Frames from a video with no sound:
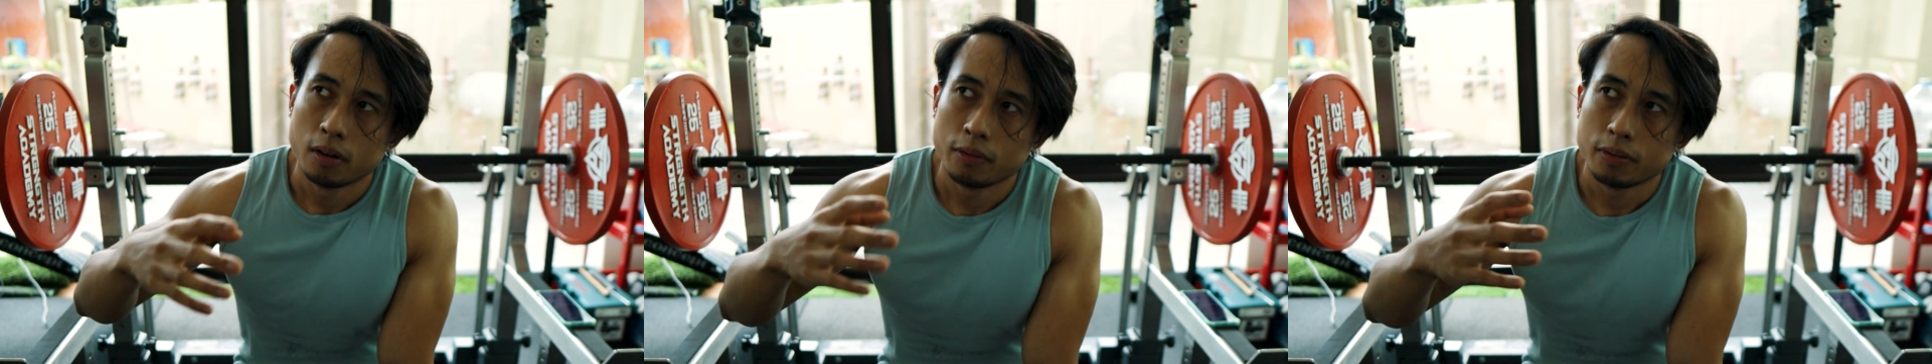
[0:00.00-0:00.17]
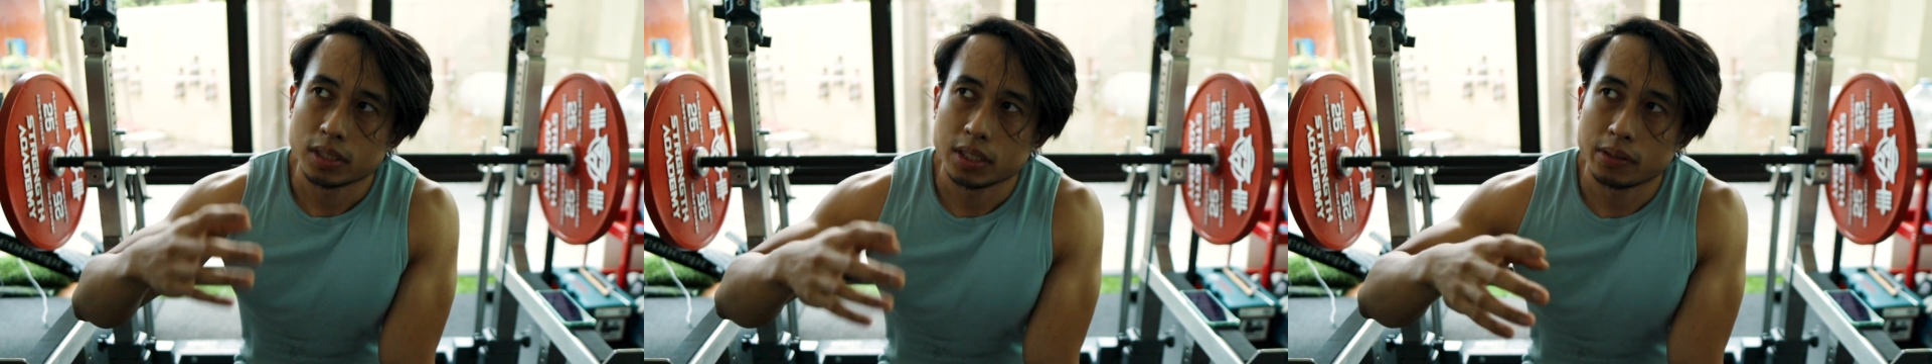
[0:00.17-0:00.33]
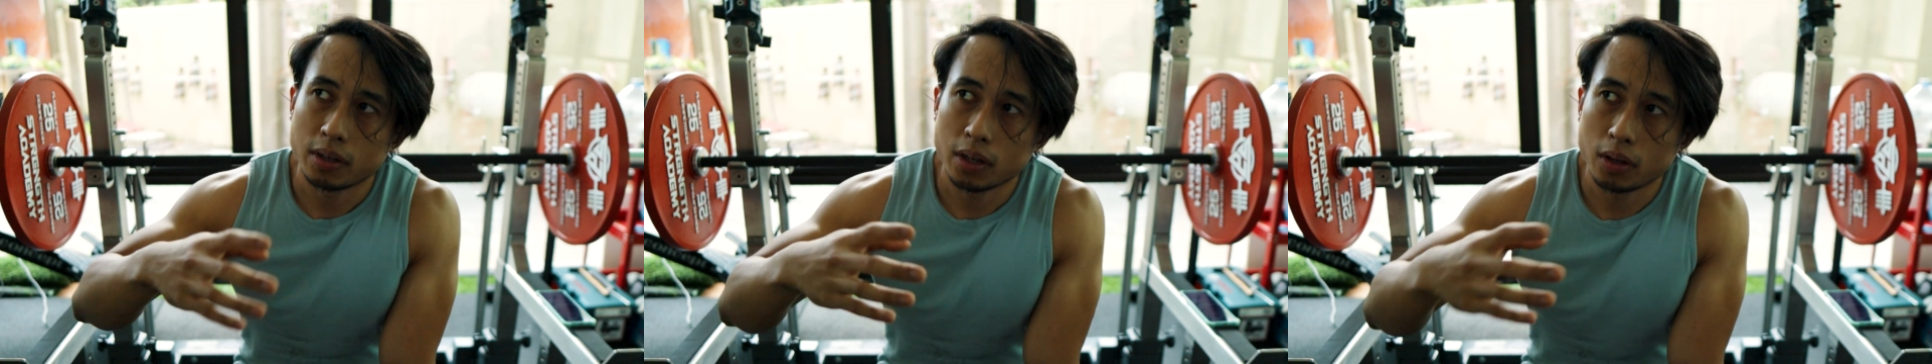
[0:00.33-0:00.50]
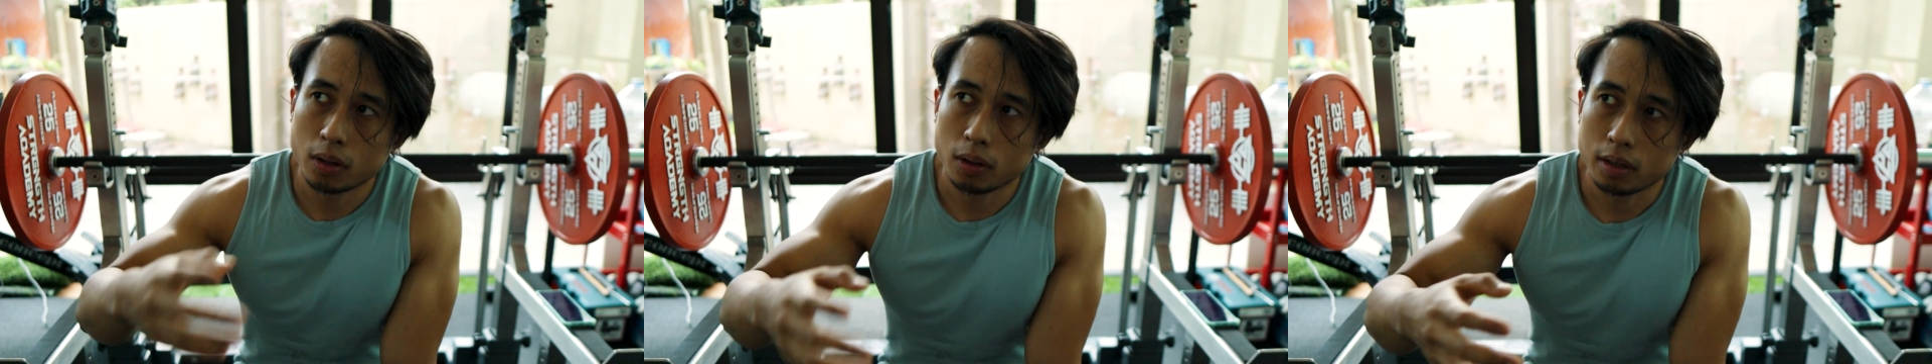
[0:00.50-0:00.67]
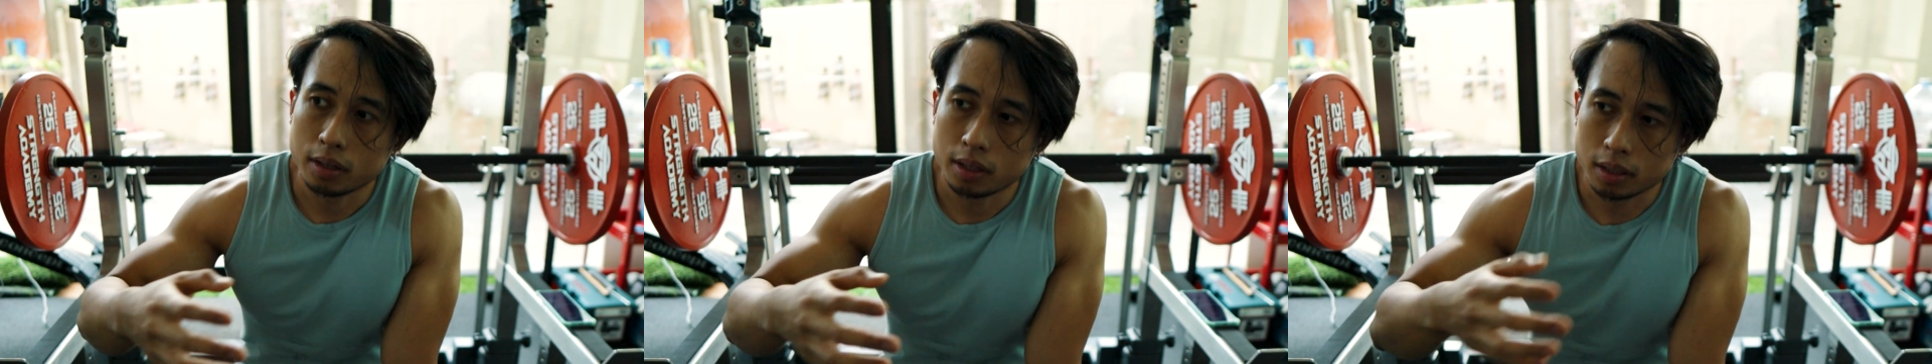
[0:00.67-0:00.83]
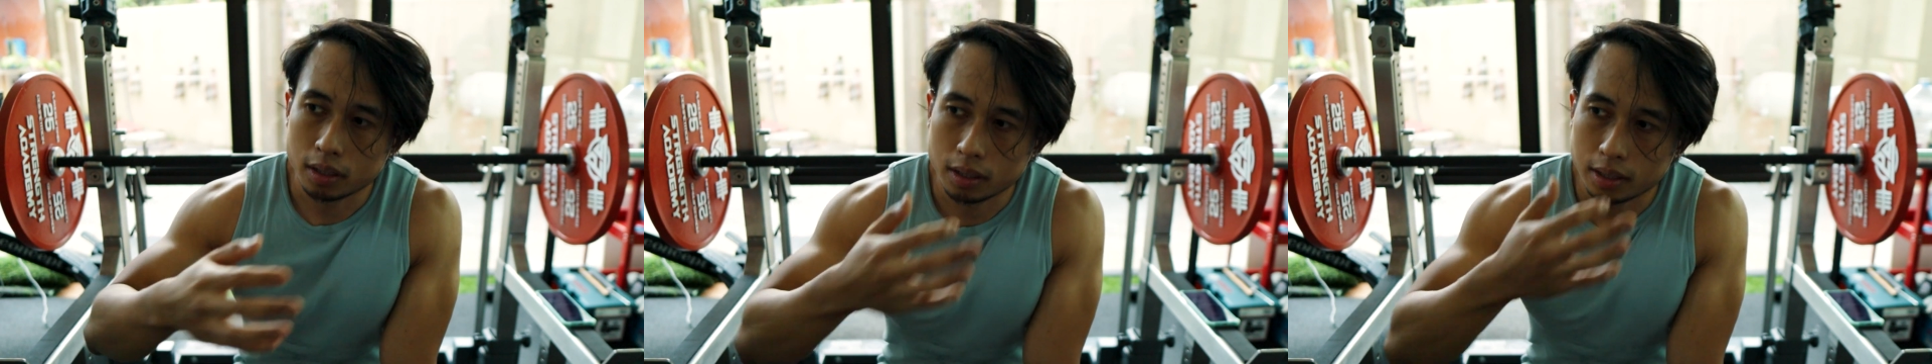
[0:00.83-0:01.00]
first of
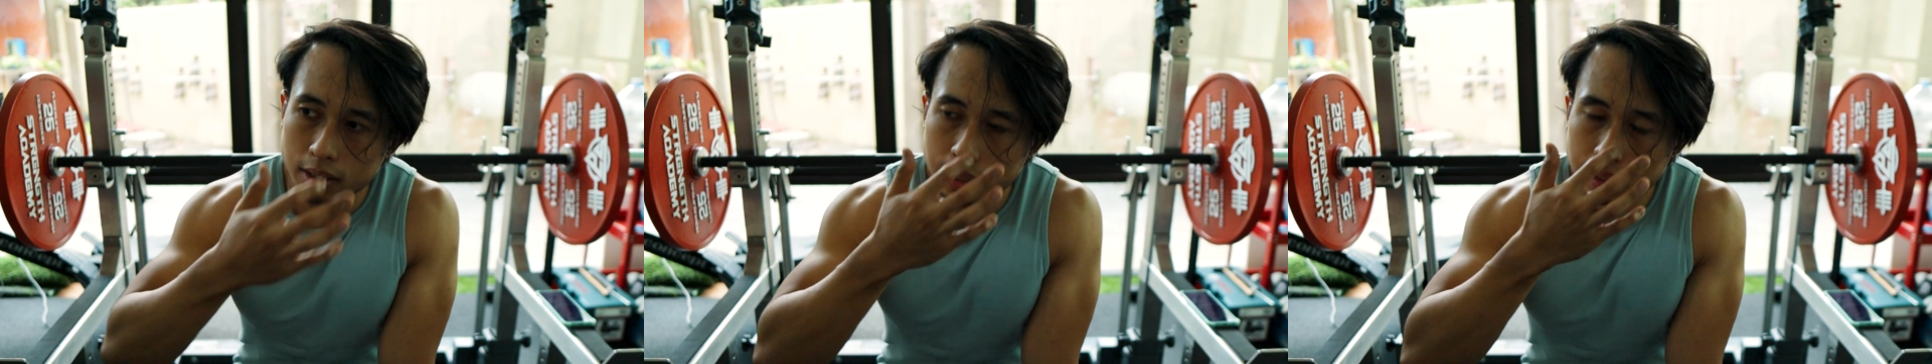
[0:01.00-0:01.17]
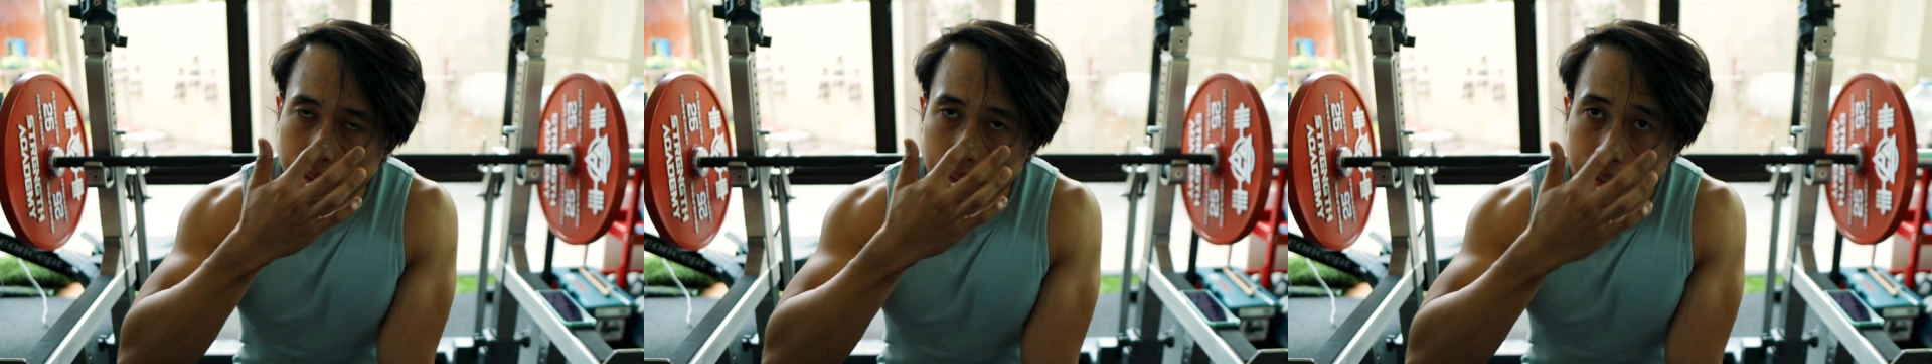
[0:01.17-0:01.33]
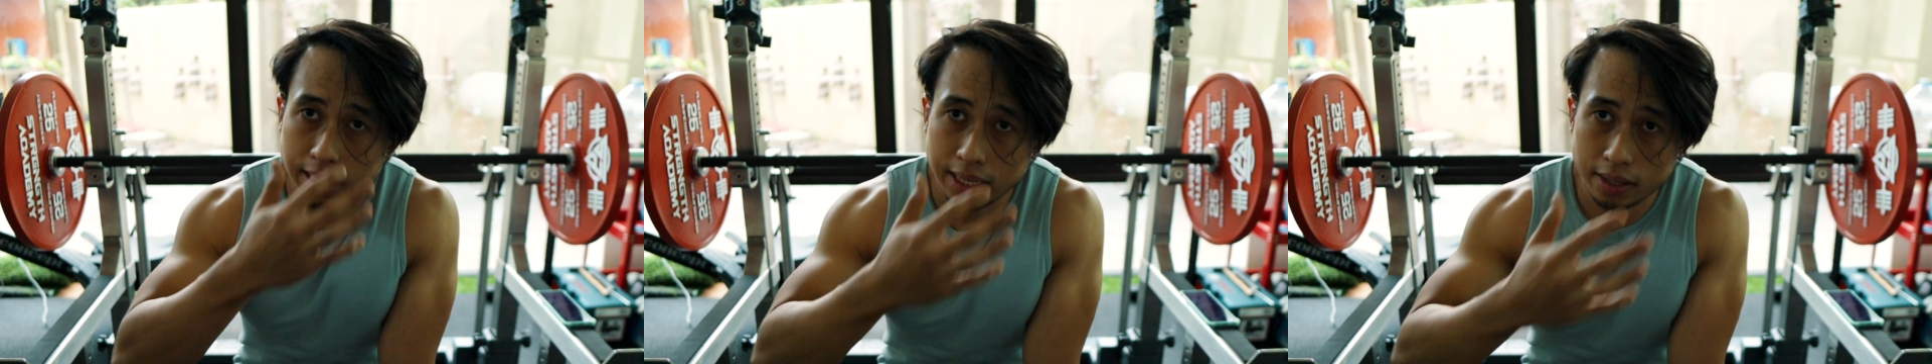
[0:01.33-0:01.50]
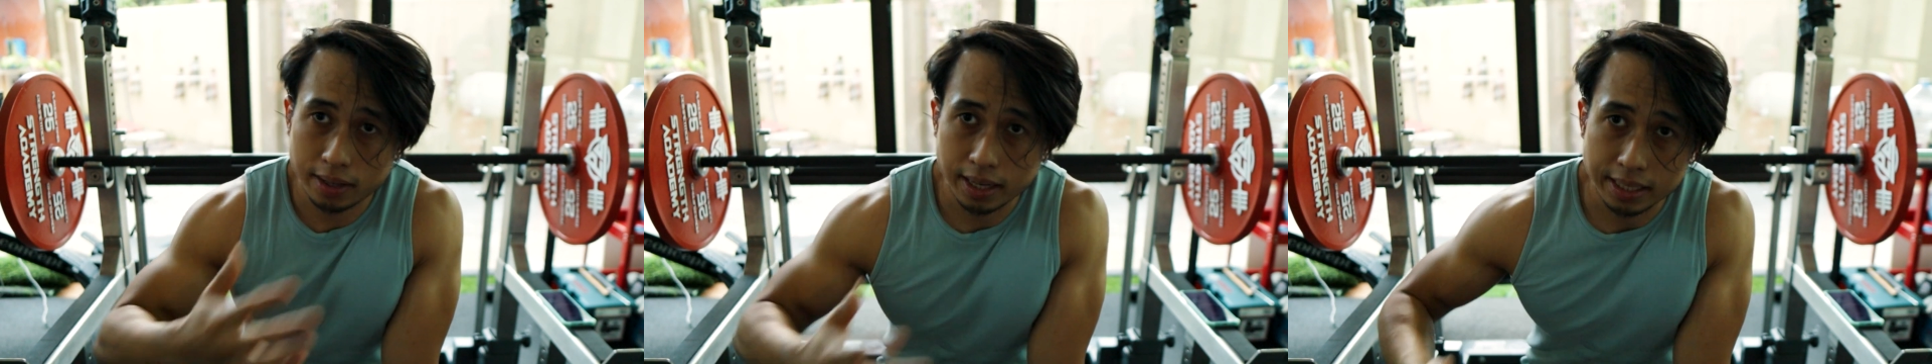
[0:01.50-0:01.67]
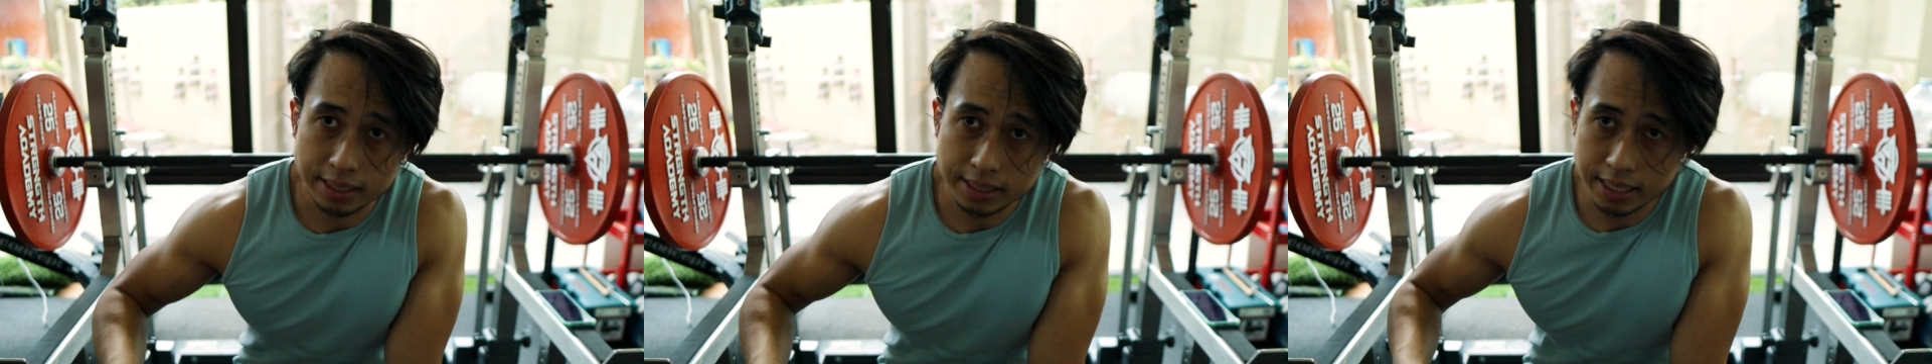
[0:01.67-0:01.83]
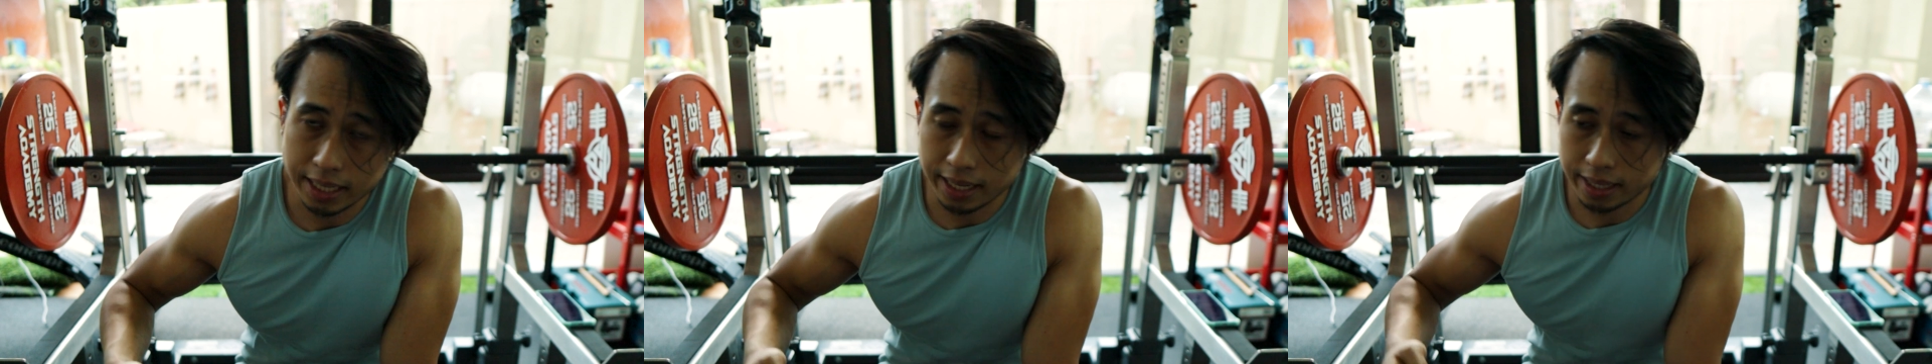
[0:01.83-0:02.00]
all, the thing that you
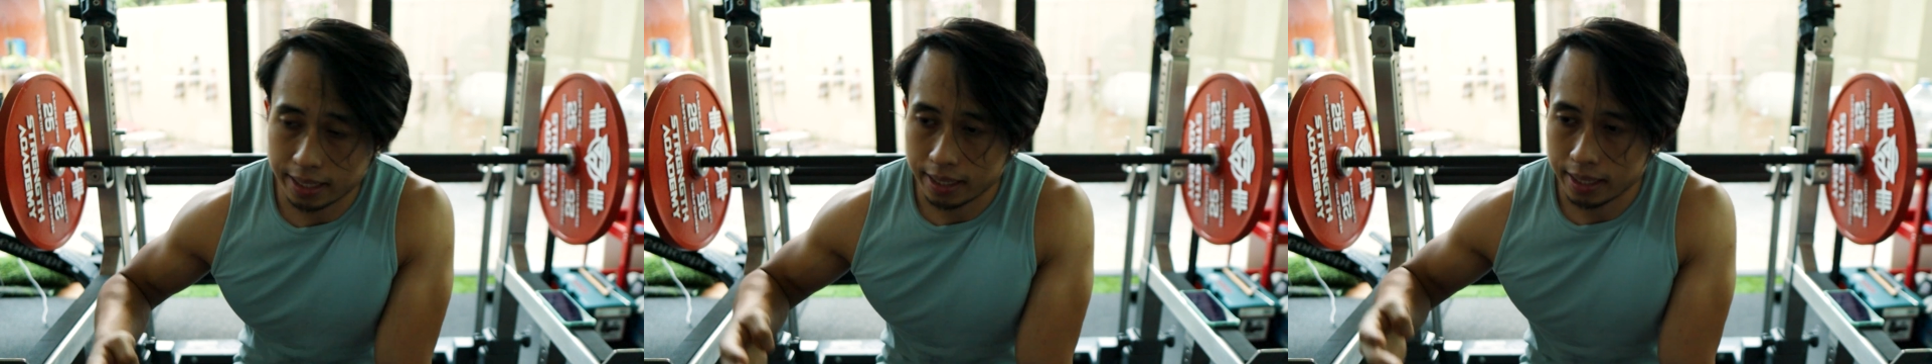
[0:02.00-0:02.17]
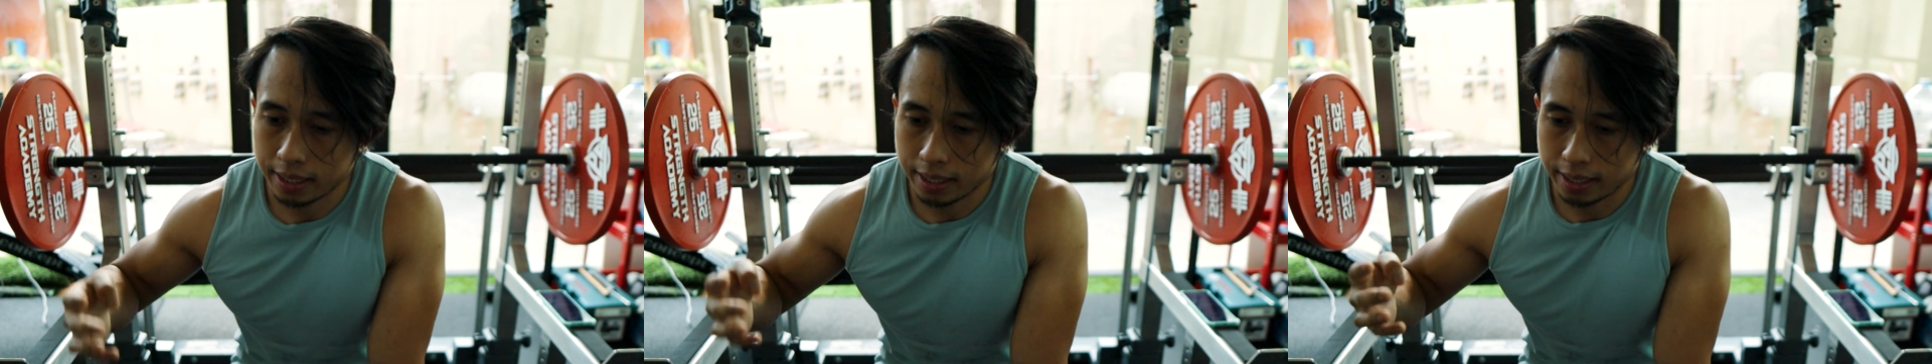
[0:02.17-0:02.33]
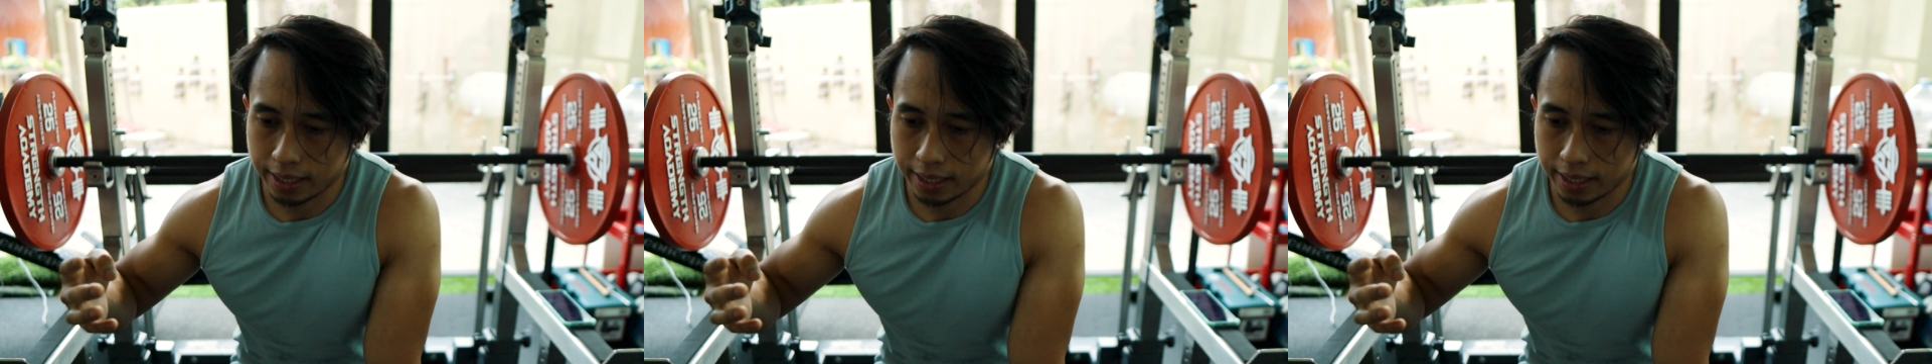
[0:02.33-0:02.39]
gotta check